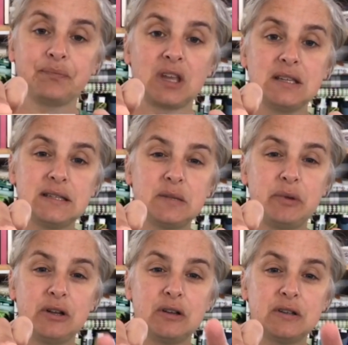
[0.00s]

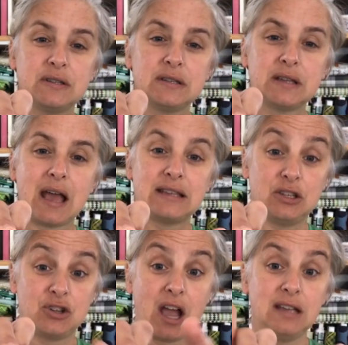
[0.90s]
disappears as it
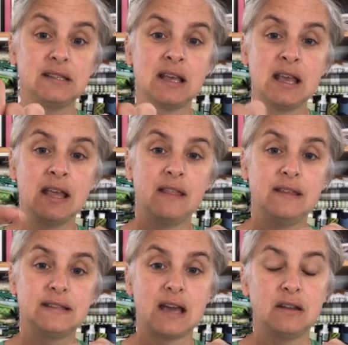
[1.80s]
dries.
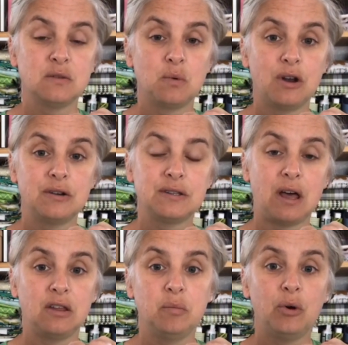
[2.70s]
This side is water
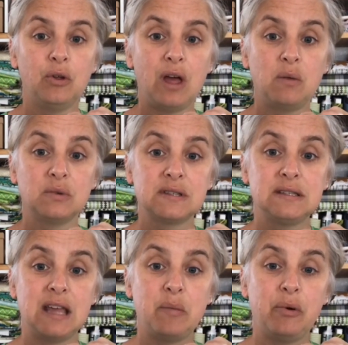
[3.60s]
soluble and will
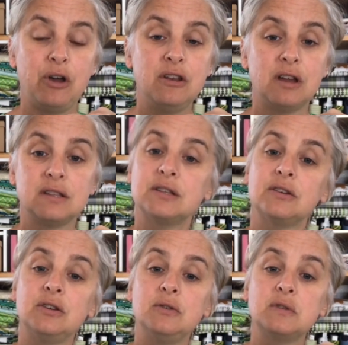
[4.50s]
stay put until
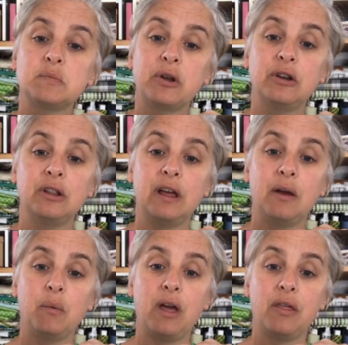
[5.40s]
you sprinkle it
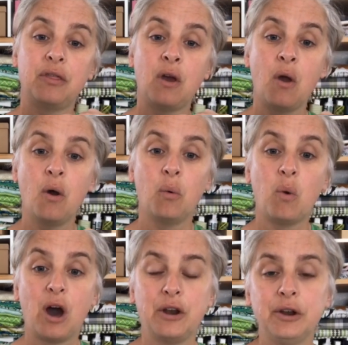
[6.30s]
with
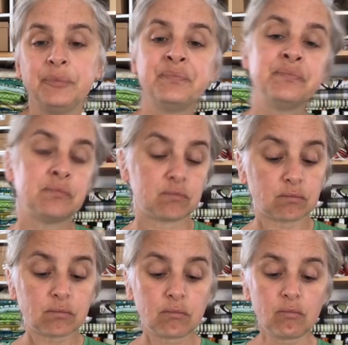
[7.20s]
water.
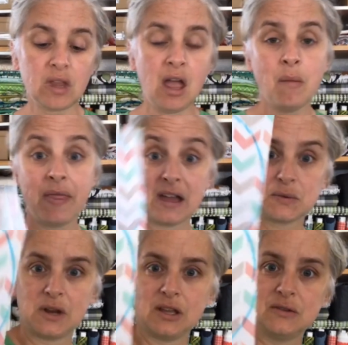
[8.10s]
And that's
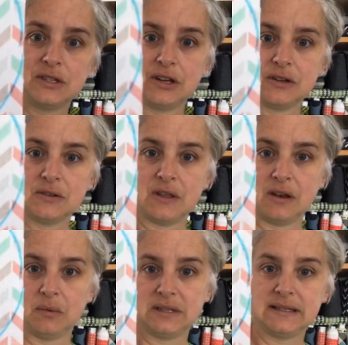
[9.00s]
what I used here so that
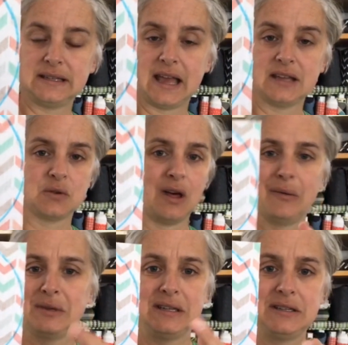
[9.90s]
it would stay. So all I
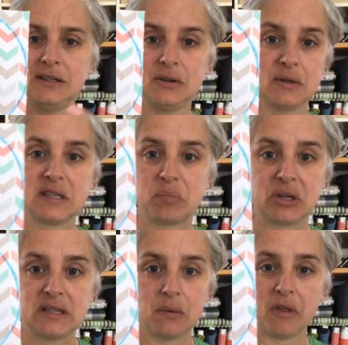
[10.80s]
would need to do is
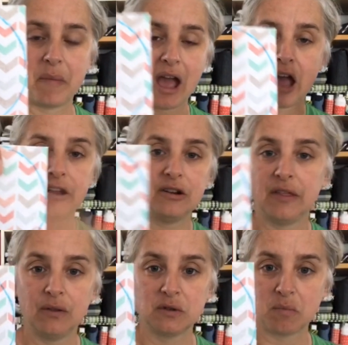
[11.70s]
spritz it with my iron
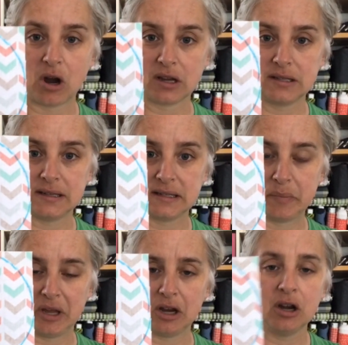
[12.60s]
and those marks
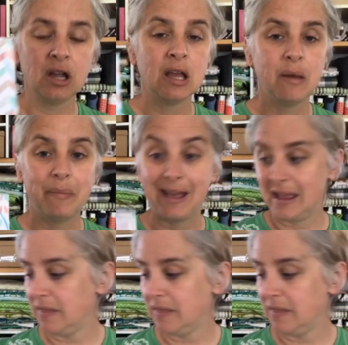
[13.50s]
disappear. But